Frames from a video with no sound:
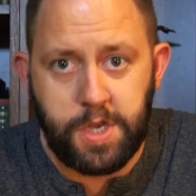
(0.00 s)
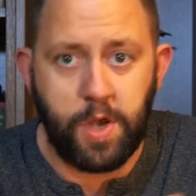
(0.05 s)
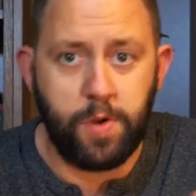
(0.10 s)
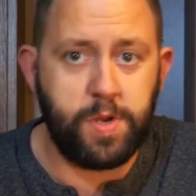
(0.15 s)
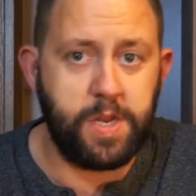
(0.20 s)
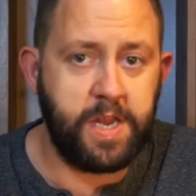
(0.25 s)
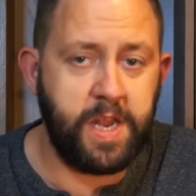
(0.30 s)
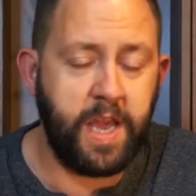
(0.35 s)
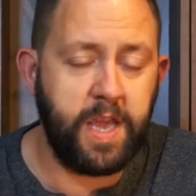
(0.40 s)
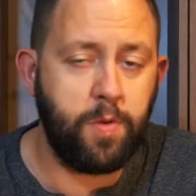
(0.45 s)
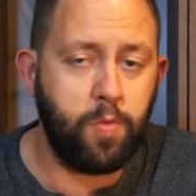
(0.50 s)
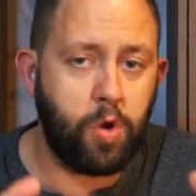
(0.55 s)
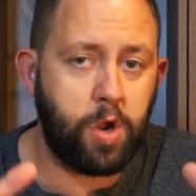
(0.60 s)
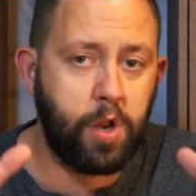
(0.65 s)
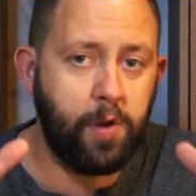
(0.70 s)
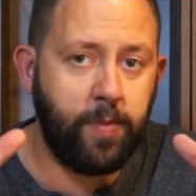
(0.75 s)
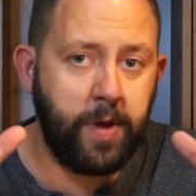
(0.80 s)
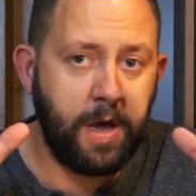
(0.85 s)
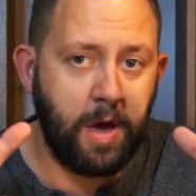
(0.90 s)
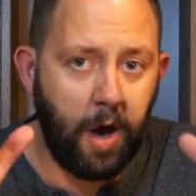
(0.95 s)
So today we're
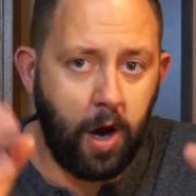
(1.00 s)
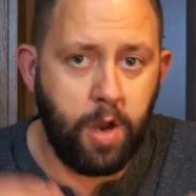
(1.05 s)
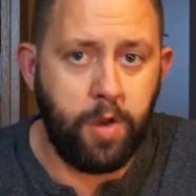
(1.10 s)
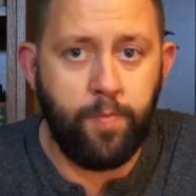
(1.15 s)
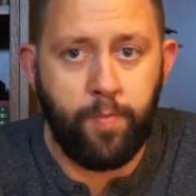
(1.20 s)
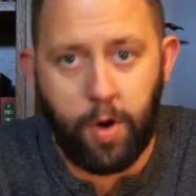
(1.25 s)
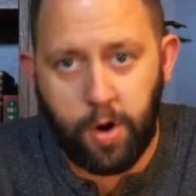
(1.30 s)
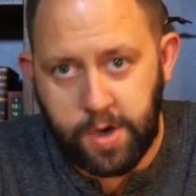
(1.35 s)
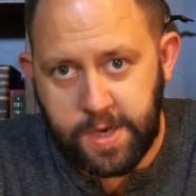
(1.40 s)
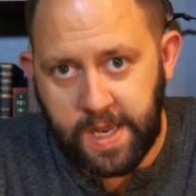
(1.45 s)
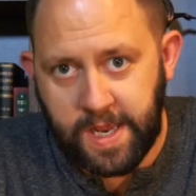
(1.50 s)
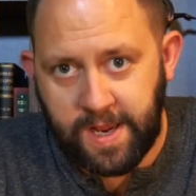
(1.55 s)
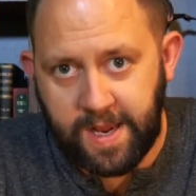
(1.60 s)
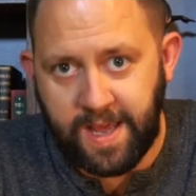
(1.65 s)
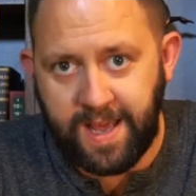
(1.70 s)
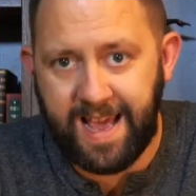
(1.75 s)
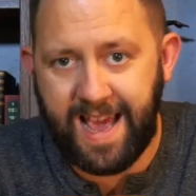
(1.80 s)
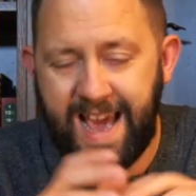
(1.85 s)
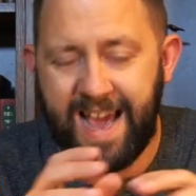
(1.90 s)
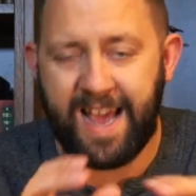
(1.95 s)
going to be unboxing the